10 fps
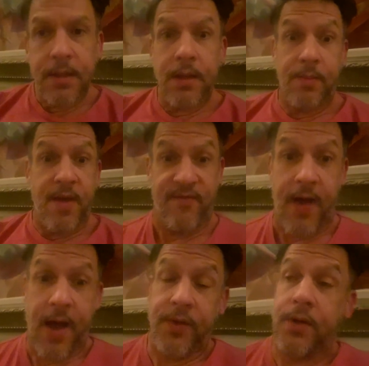like my
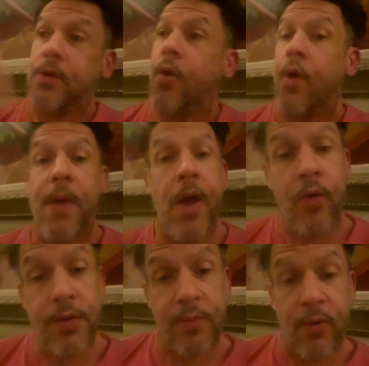father or my
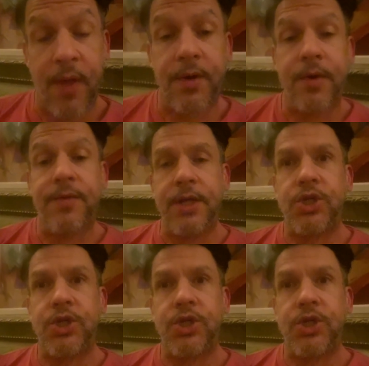older brother that